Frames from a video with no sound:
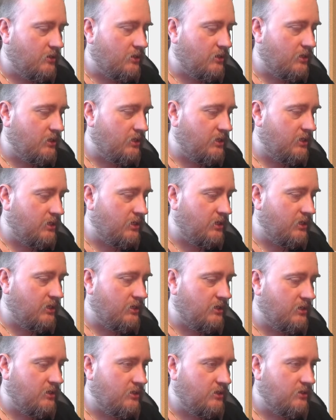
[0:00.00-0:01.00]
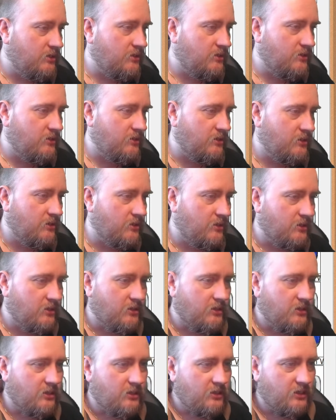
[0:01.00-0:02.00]
And
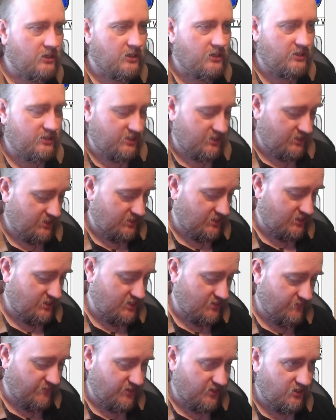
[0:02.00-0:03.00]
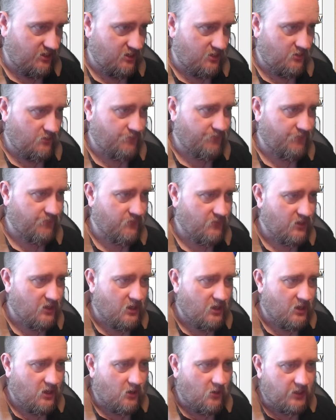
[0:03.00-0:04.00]
I think there we go.
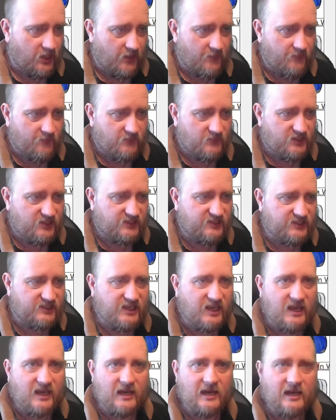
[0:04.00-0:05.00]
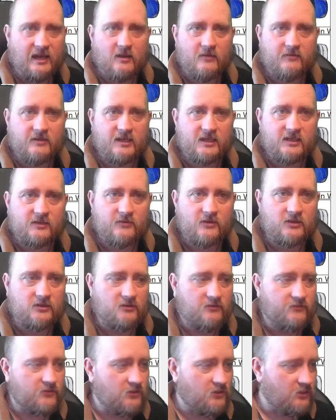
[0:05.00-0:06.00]
Okay, the scaling of this, first
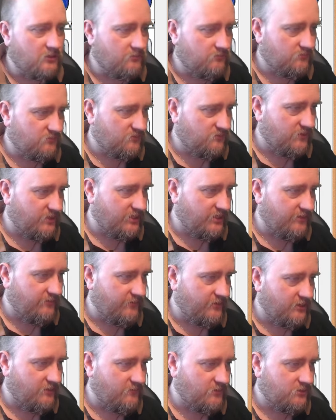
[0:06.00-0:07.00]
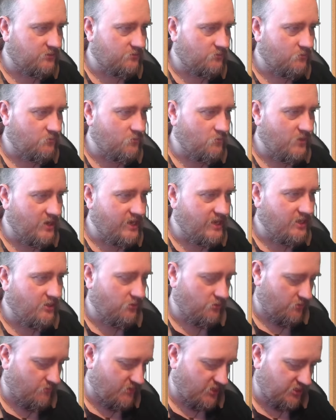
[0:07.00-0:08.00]
of all, 25 was way
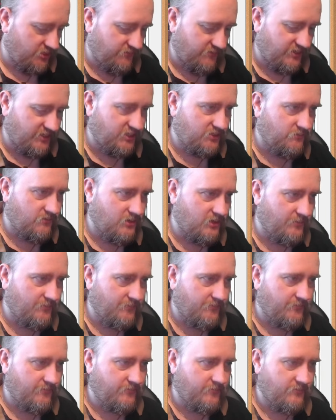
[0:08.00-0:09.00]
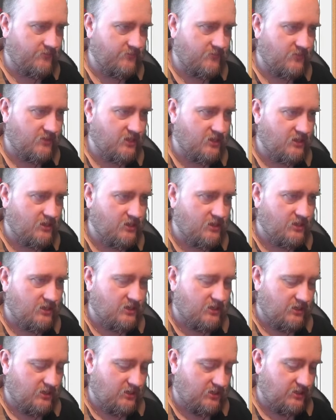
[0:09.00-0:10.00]
too much for this one.
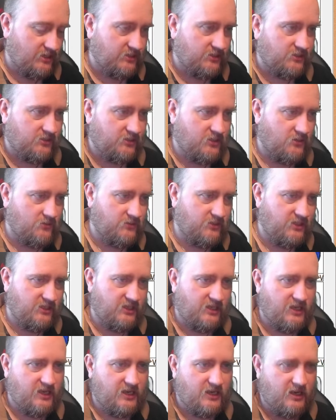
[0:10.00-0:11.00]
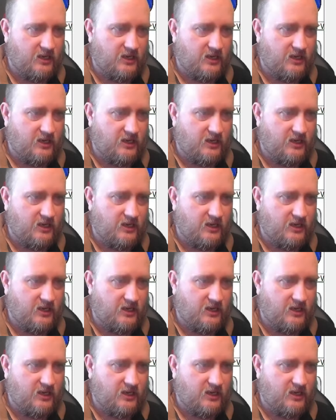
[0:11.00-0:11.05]
Let's go 10.